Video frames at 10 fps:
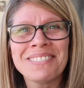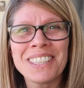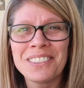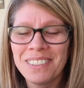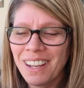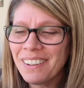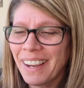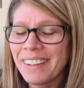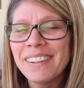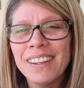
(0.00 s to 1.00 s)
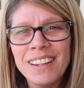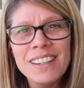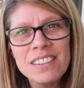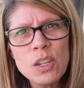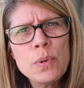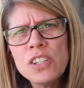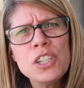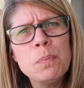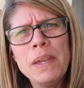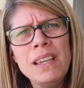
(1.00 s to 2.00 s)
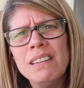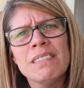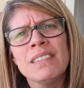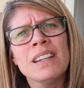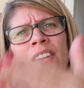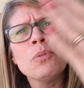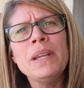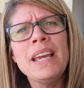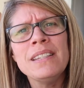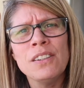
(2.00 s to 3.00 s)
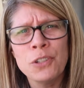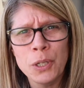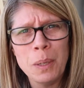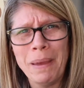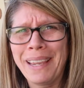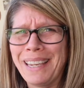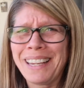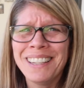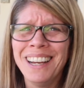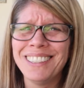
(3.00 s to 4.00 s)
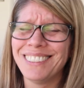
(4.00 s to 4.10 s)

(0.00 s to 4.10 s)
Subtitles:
So, okay. So it'll just be 3 days of cookie baking.